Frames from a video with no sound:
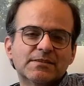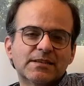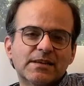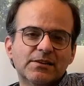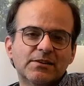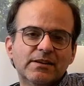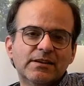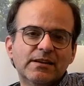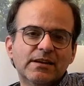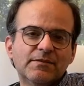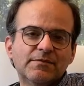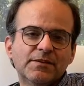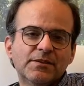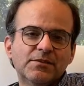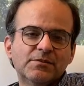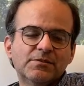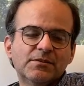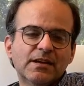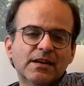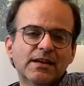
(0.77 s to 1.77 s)
is Gary
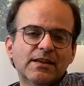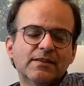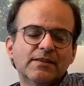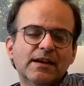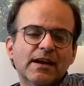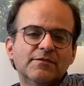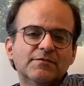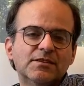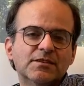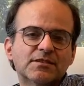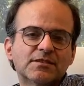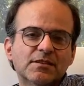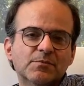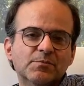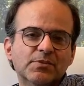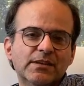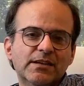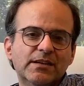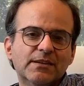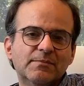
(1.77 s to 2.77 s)
Nephew, and I just
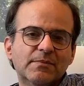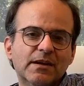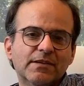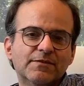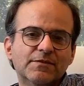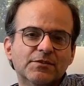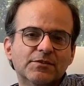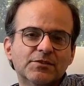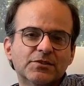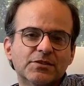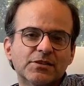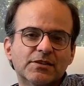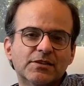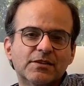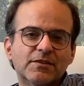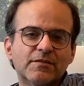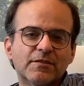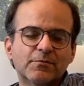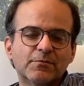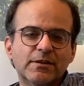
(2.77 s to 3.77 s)
completed my first
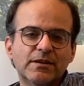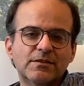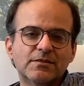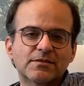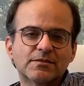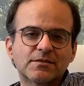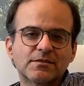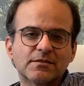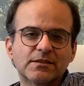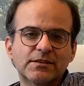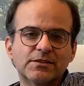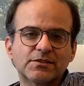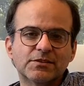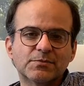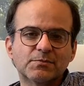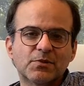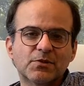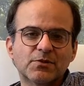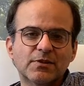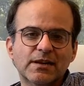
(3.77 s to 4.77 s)
year of the Readers or Leaders
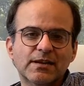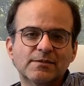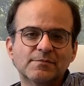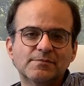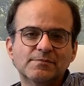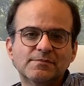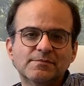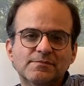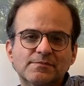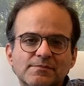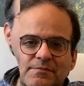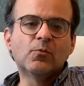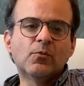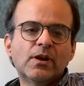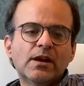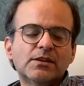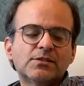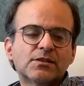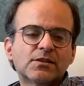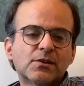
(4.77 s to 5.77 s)
program. What
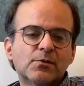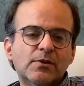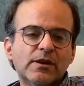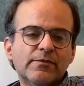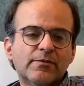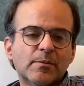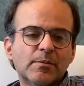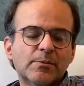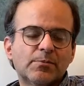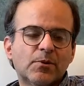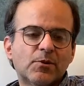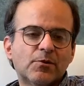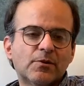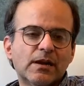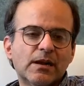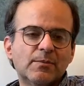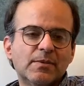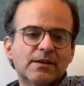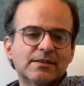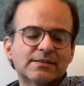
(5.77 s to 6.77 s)
I took away from the
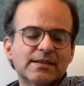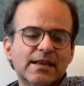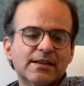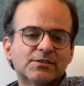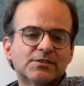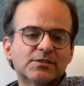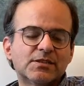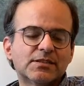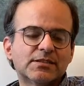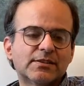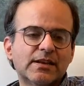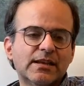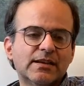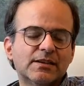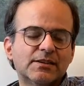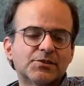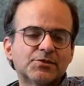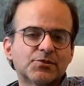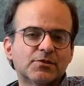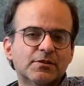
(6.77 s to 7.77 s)
program is that just in a
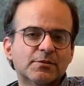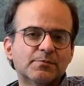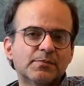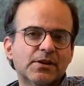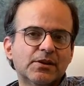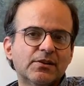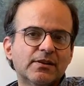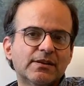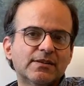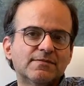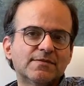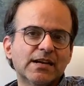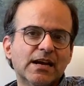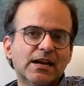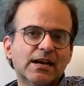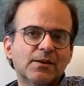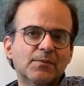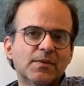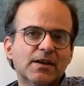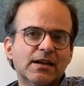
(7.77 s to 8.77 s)
short period of
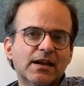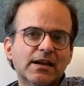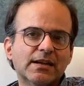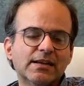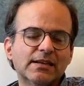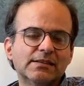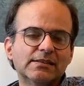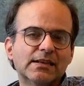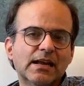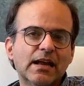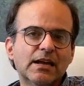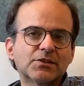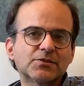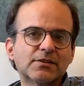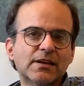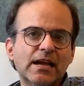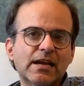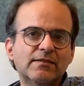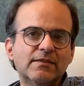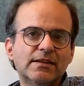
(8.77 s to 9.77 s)
time that I can actually
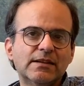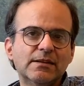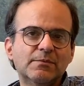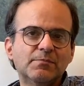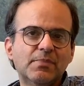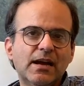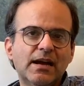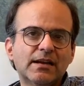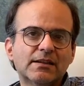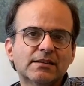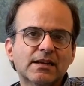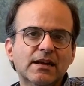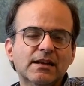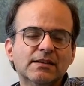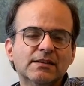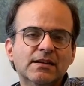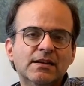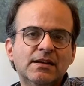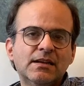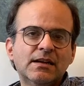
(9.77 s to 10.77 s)
have an impact
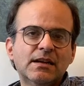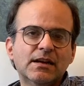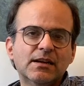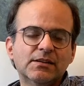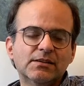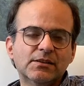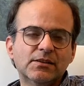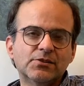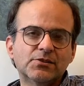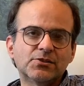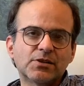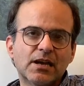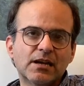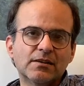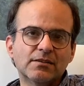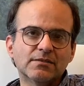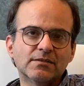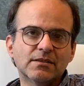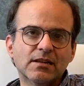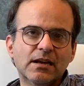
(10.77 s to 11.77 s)
on a young
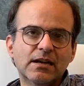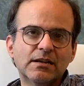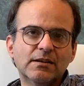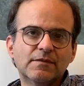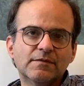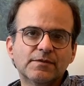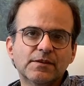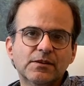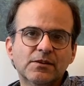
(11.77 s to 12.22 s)
child's life.